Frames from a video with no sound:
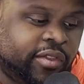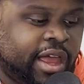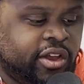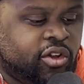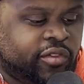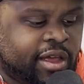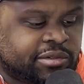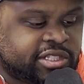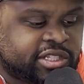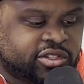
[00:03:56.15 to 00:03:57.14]
That
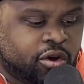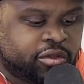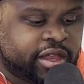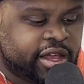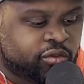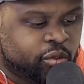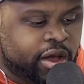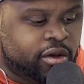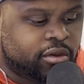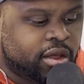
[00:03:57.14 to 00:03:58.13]
was just the whole thing as
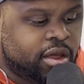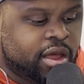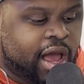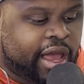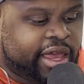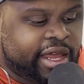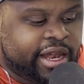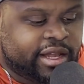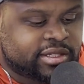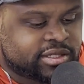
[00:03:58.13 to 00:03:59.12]
well. I get
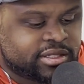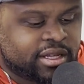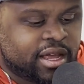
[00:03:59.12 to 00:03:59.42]
it.